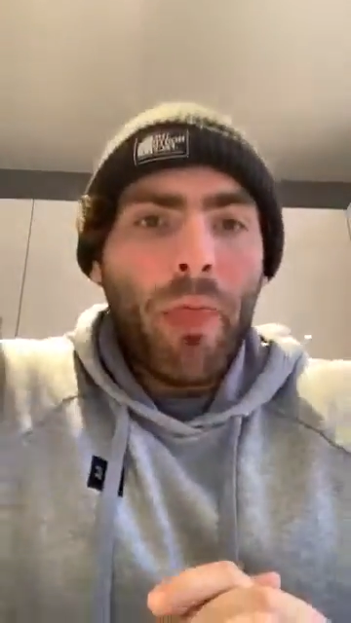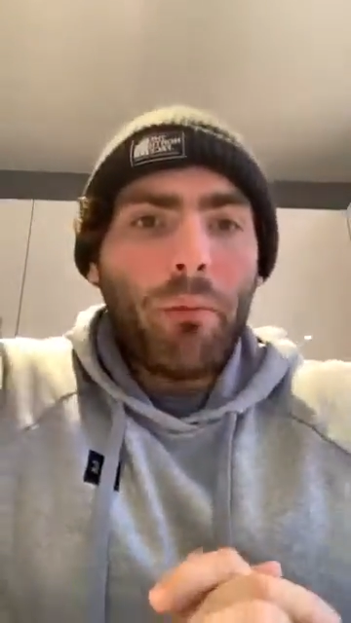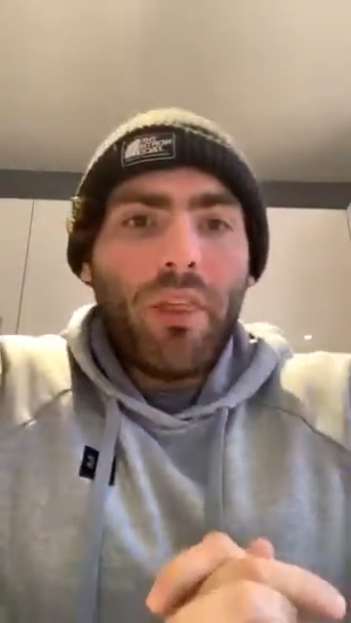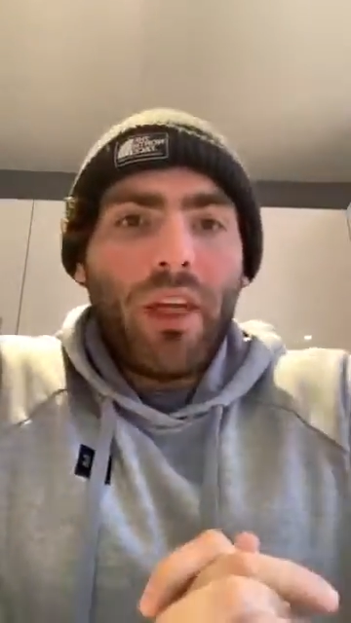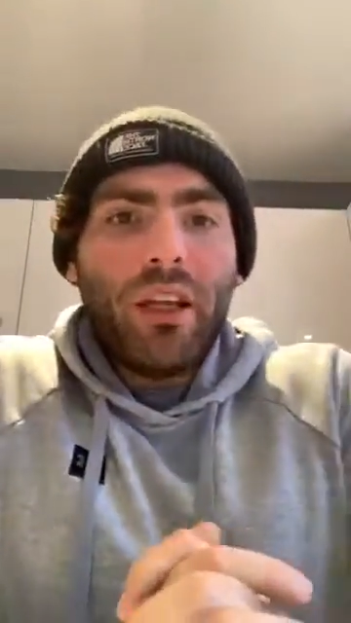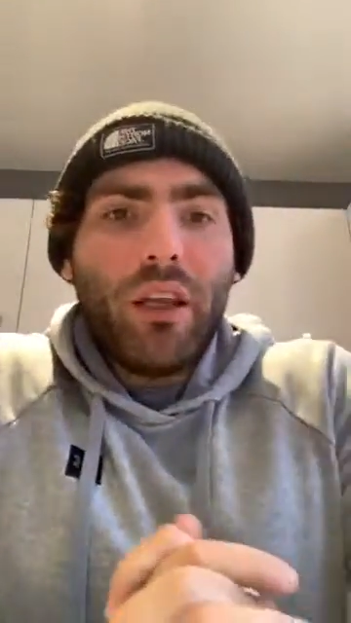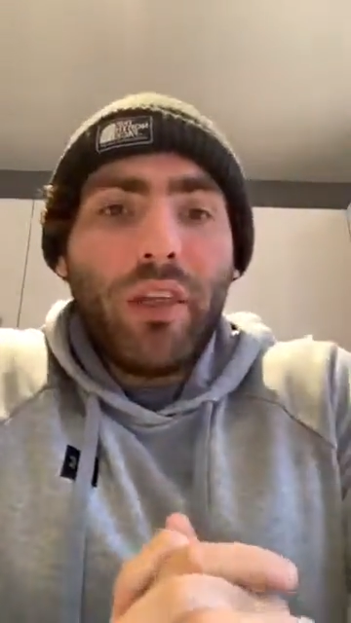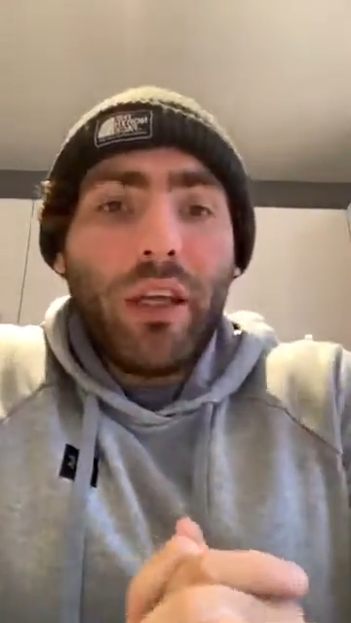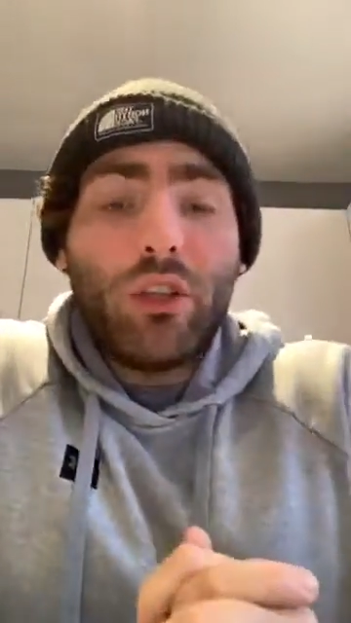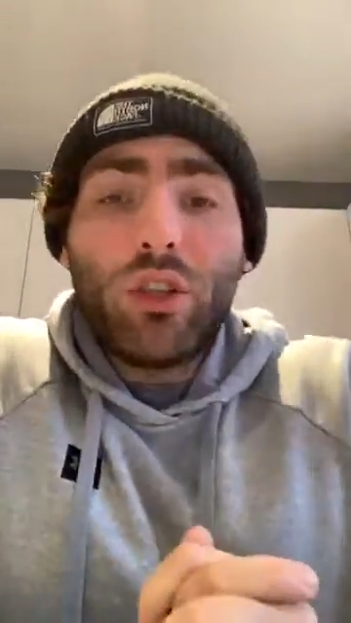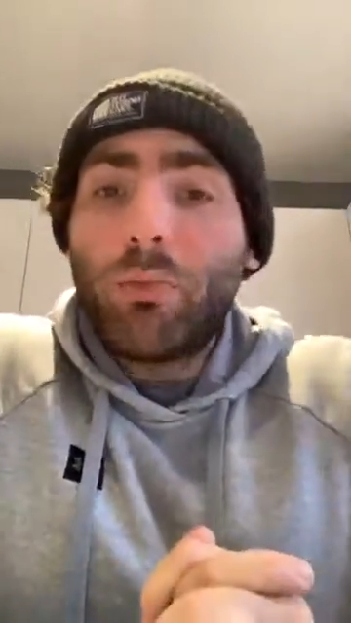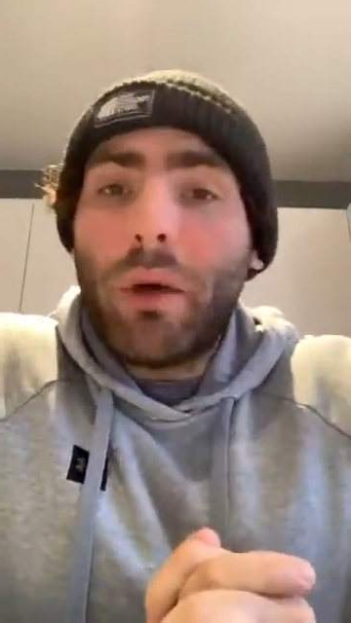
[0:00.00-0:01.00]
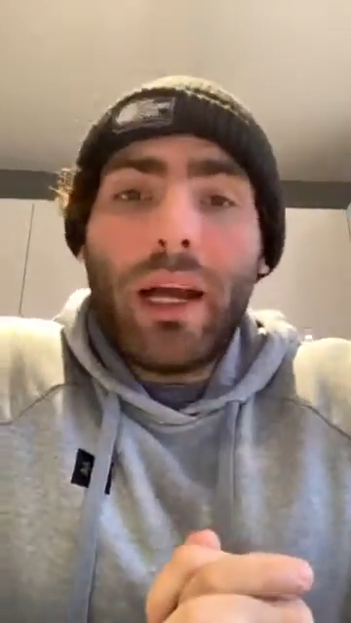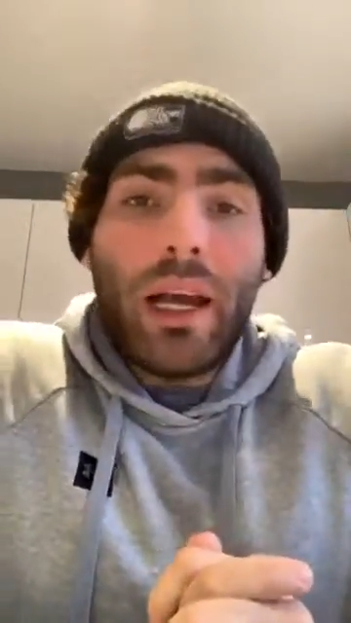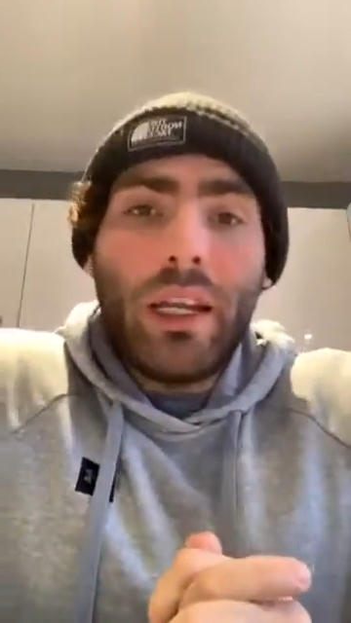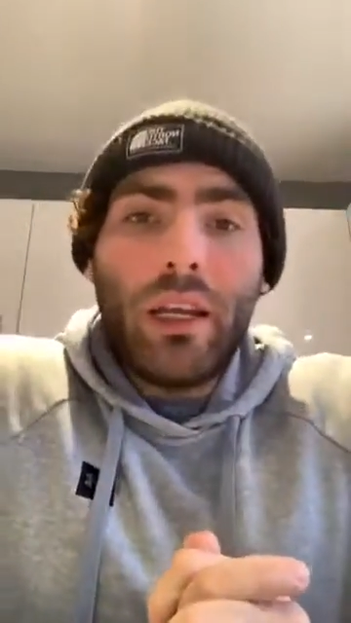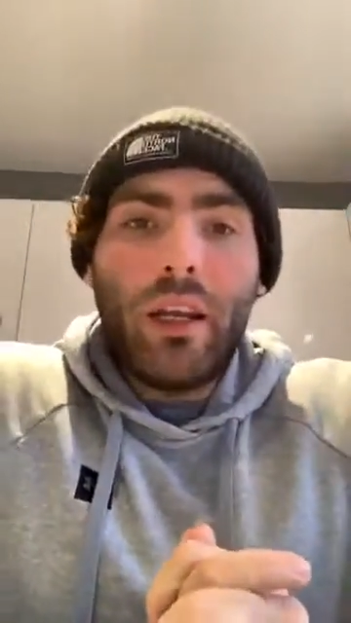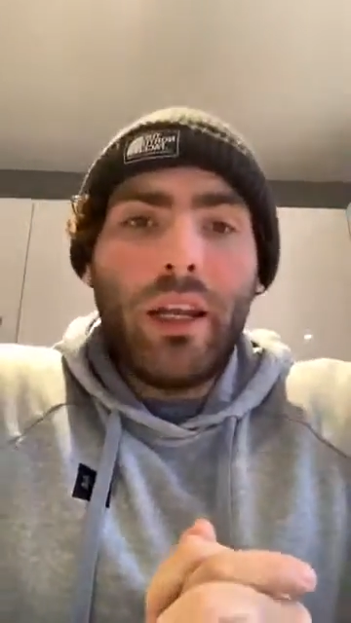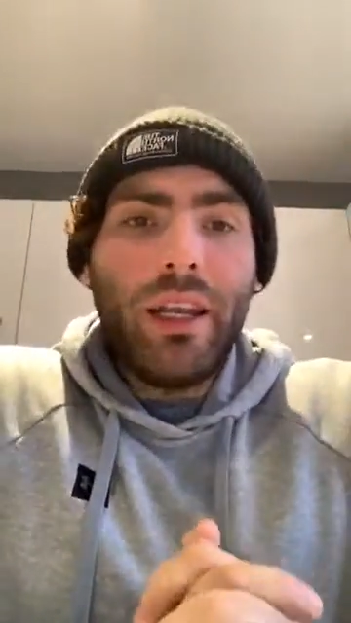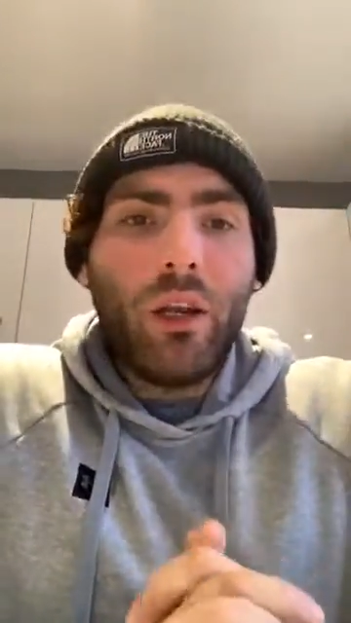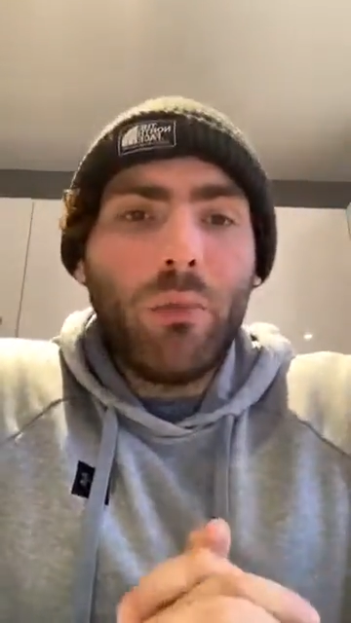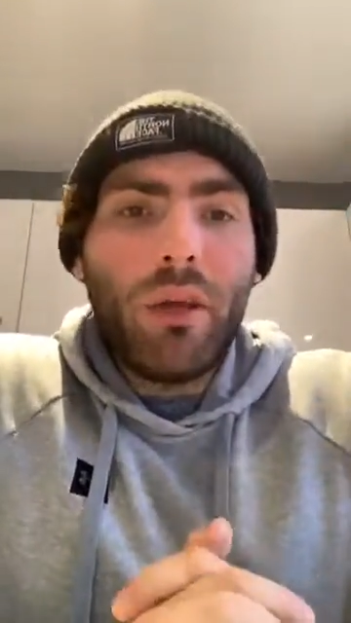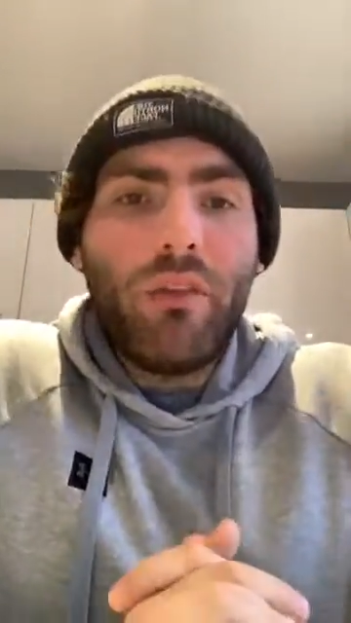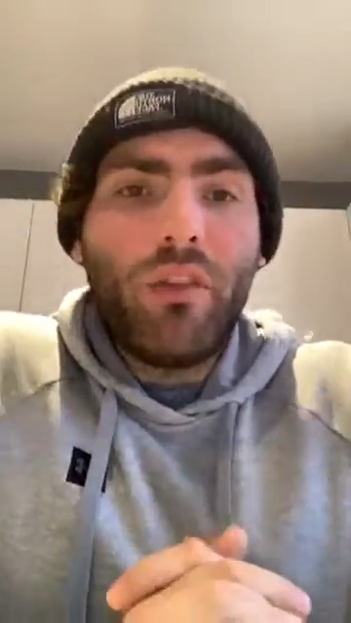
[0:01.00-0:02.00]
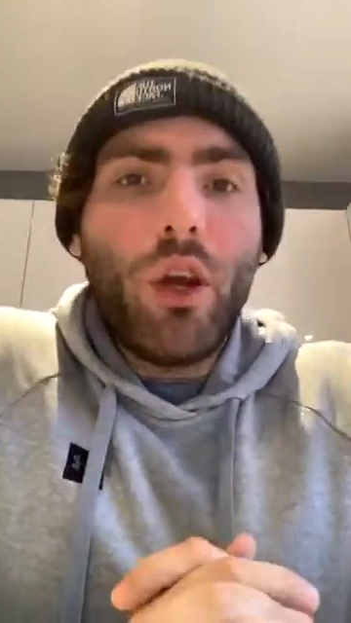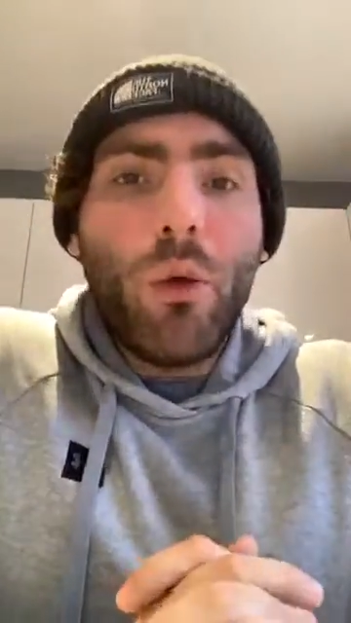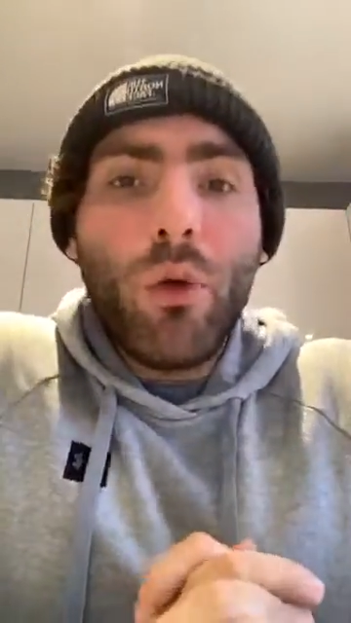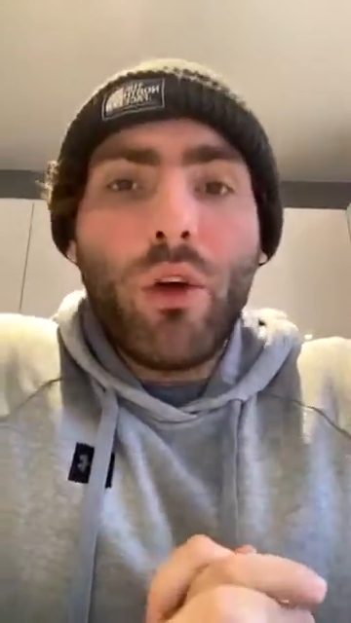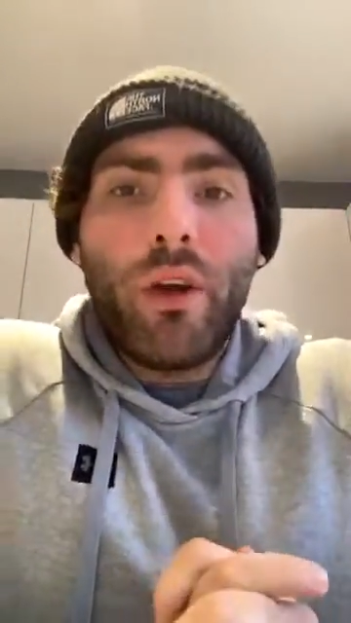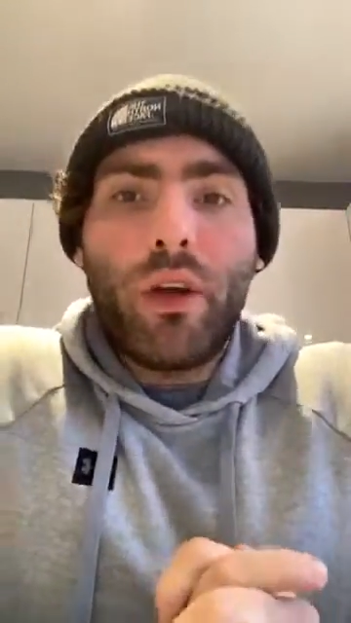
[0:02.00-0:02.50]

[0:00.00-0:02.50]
but then you think just by adding a little bit of yoga